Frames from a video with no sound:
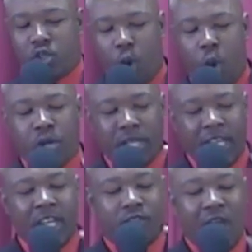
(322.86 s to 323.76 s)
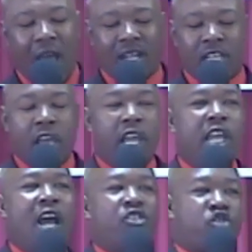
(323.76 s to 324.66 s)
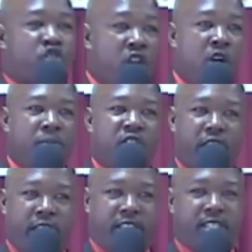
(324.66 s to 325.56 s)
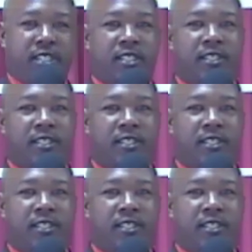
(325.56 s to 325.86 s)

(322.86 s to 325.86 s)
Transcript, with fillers: Don't eat that. It has germs on it.